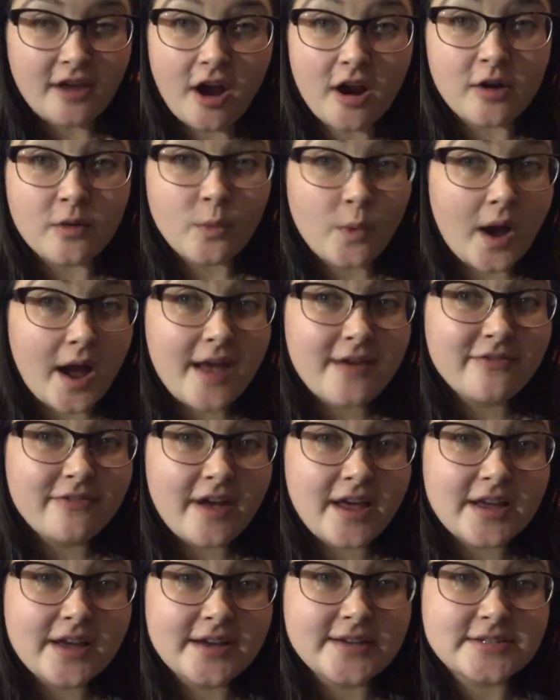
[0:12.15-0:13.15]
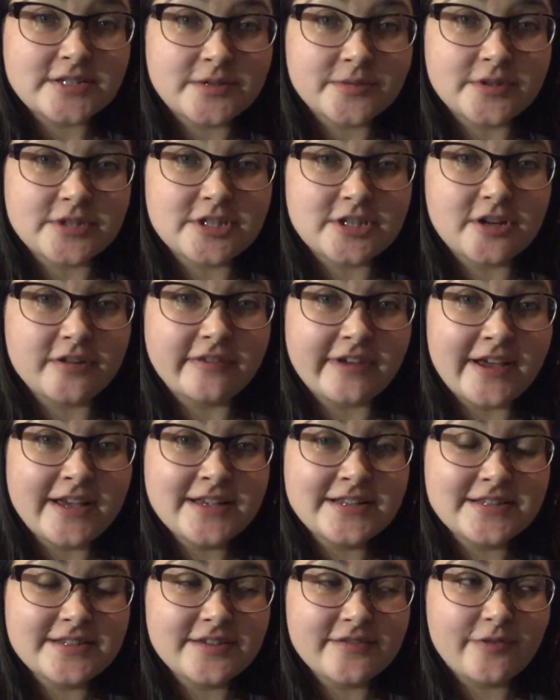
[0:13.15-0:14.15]
our Wi-Fi customer
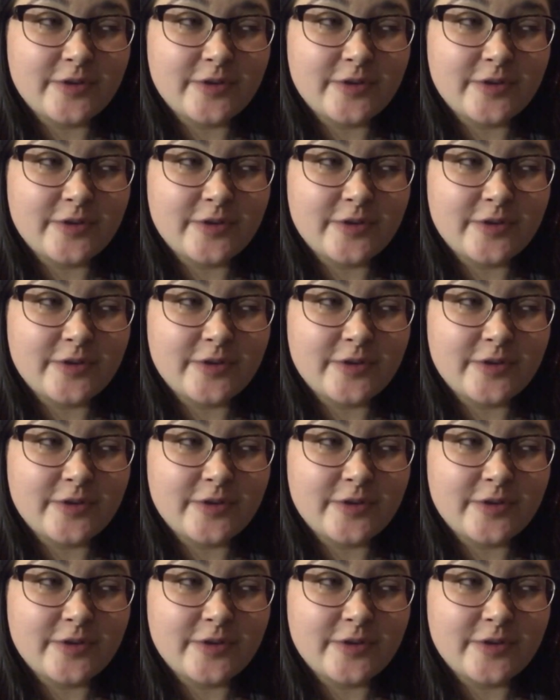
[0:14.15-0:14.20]
service